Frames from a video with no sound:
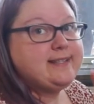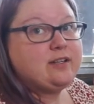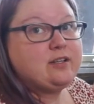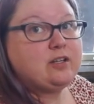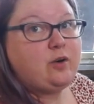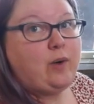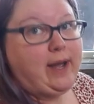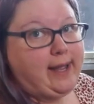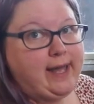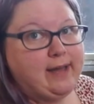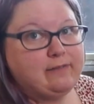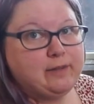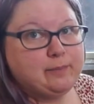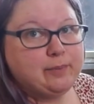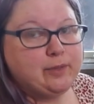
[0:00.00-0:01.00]
are quite
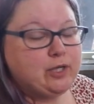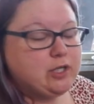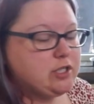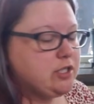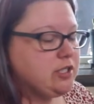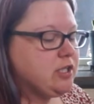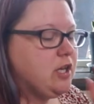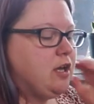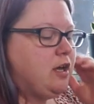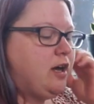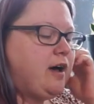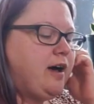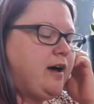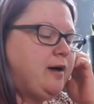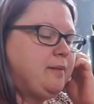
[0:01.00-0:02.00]
heavy books,
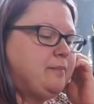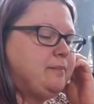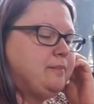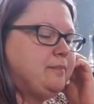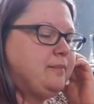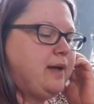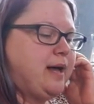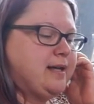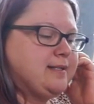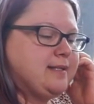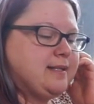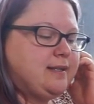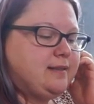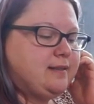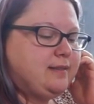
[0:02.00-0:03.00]
um, as
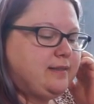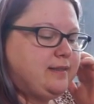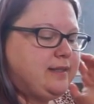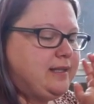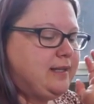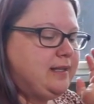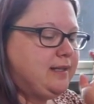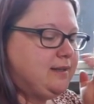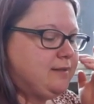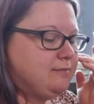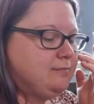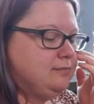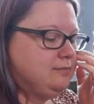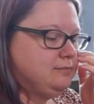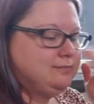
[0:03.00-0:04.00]
in the
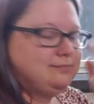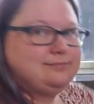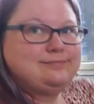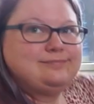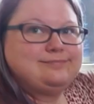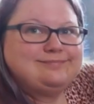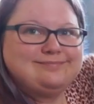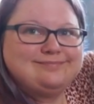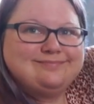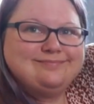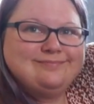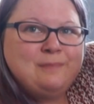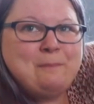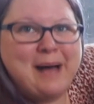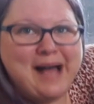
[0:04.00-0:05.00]

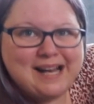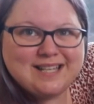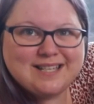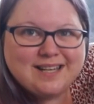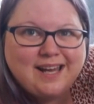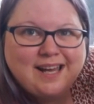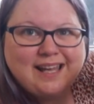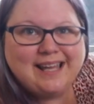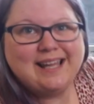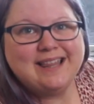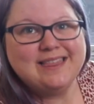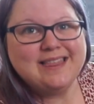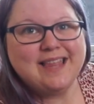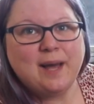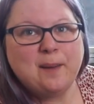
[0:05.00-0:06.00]
matter
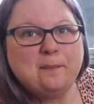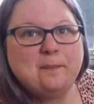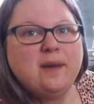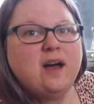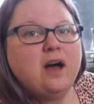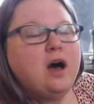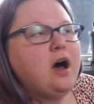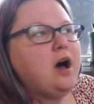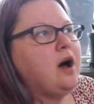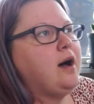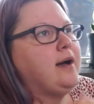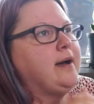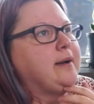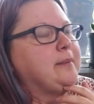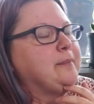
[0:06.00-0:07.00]
in them.
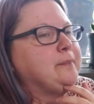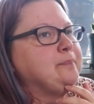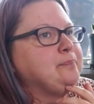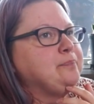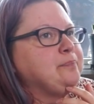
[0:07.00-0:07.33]
Um,